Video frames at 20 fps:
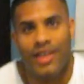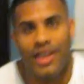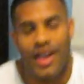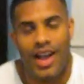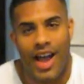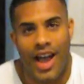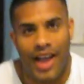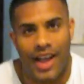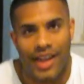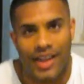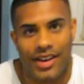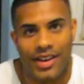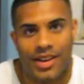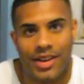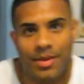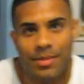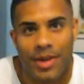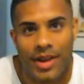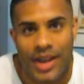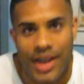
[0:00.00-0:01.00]
Hi,
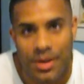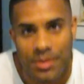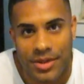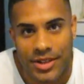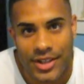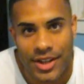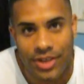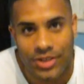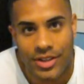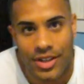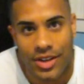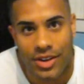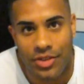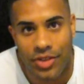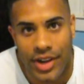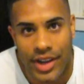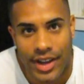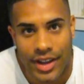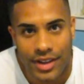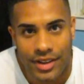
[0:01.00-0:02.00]
my name is Nelson
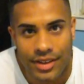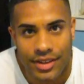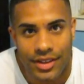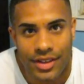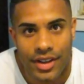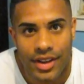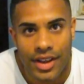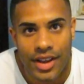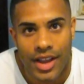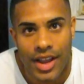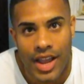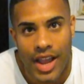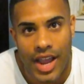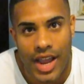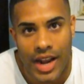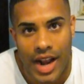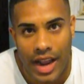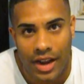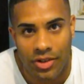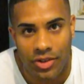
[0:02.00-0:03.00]
Enriquez,
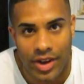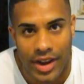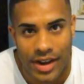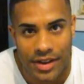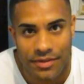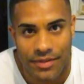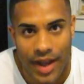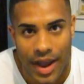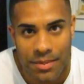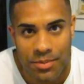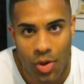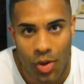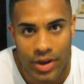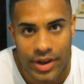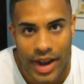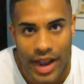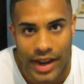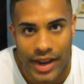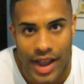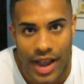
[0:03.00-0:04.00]
and I created 5-Point
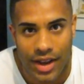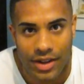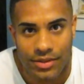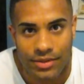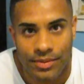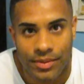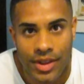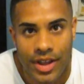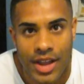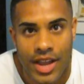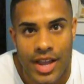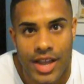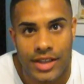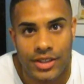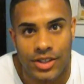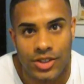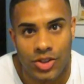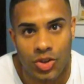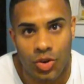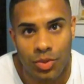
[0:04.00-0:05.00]
Knockout.
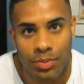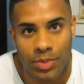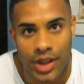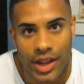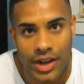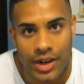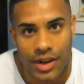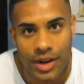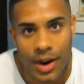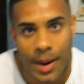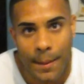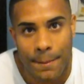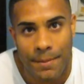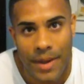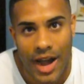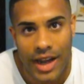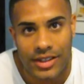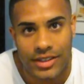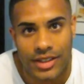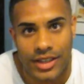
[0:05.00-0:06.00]
It's a 2-player
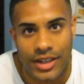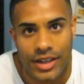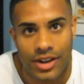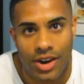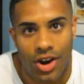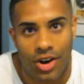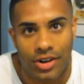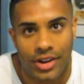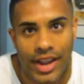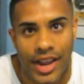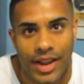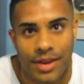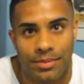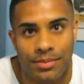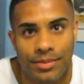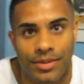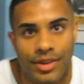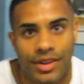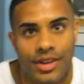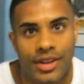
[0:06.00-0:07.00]
boxing card game.
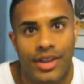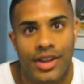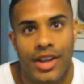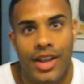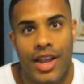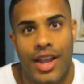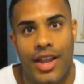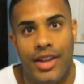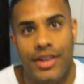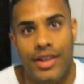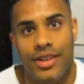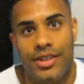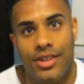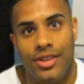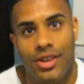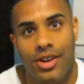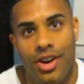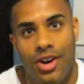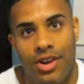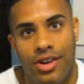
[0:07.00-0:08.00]
And these are
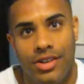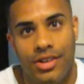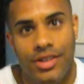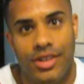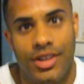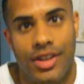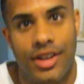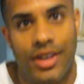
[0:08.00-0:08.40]
the cards.